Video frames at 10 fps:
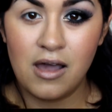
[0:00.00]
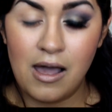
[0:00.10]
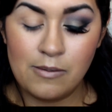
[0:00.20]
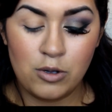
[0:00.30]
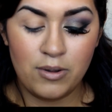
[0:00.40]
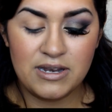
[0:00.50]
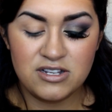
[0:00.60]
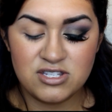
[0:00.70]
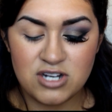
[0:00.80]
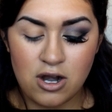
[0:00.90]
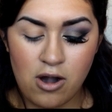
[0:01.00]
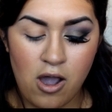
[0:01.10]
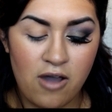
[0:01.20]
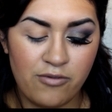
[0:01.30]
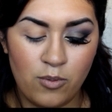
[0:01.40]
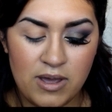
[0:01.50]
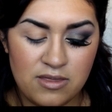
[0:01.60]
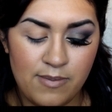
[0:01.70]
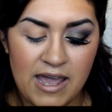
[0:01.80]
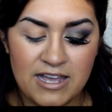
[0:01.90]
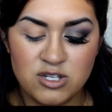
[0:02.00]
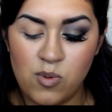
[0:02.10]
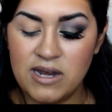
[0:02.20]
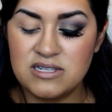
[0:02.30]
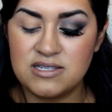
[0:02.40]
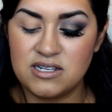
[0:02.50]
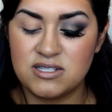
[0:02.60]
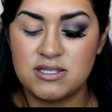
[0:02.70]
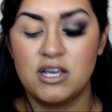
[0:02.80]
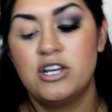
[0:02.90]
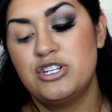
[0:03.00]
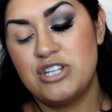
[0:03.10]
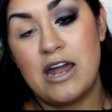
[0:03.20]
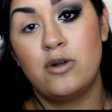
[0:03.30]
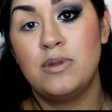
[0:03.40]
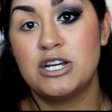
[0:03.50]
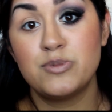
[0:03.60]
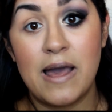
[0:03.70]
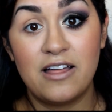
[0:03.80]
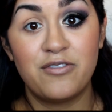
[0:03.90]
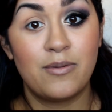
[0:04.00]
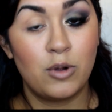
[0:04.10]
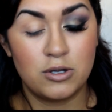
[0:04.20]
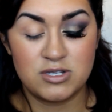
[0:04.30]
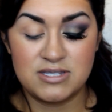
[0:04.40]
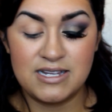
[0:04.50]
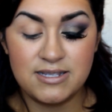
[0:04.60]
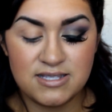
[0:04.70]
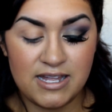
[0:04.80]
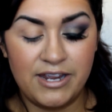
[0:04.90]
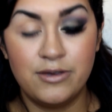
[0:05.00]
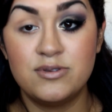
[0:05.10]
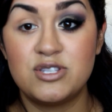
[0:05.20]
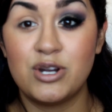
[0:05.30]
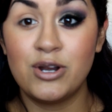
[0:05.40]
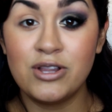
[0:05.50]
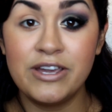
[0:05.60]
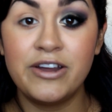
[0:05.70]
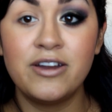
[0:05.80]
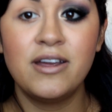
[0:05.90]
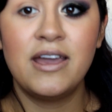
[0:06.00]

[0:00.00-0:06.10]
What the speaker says: I'm going to start off with my 26 Shadow Blush palette from Coastal Scents that I used earlier.